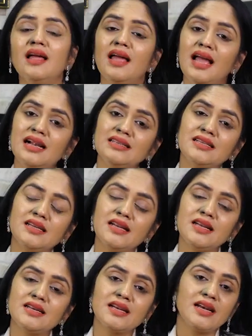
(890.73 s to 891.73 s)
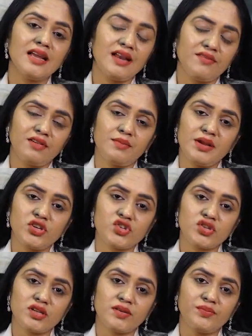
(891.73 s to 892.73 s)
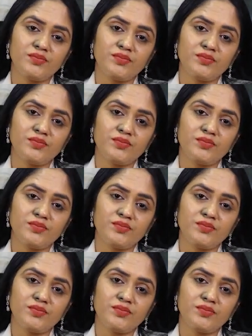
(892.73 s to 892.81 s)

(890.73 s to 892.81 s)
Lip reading: health related information.